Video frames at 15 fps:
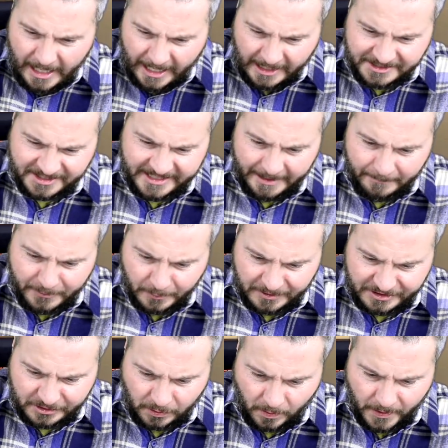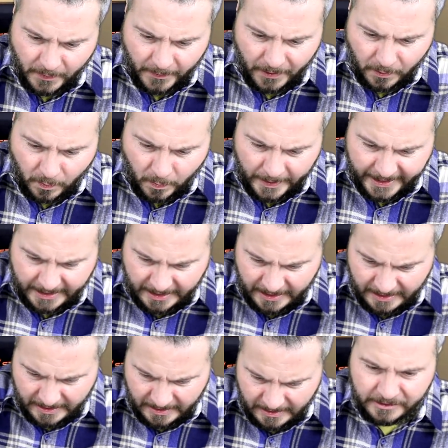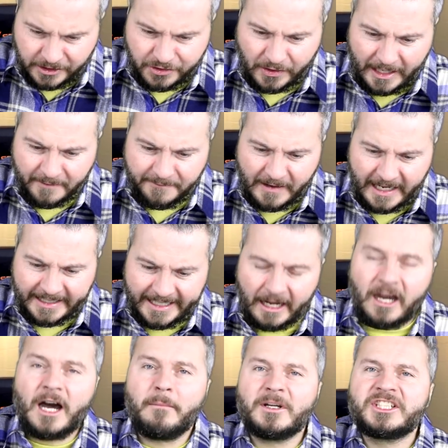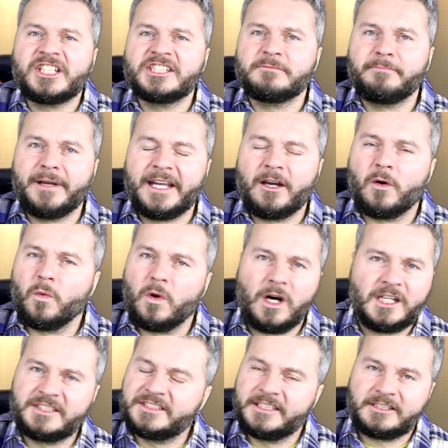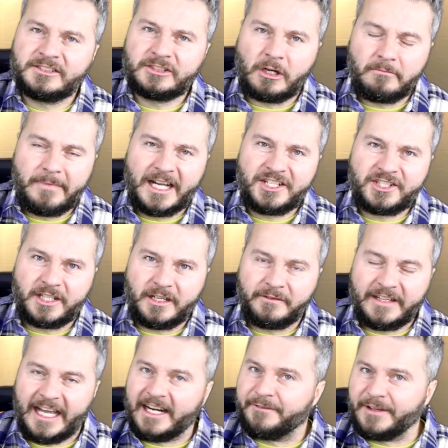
I skimmed through the story real quick to try to find out how much his bail was. There's no mention of that.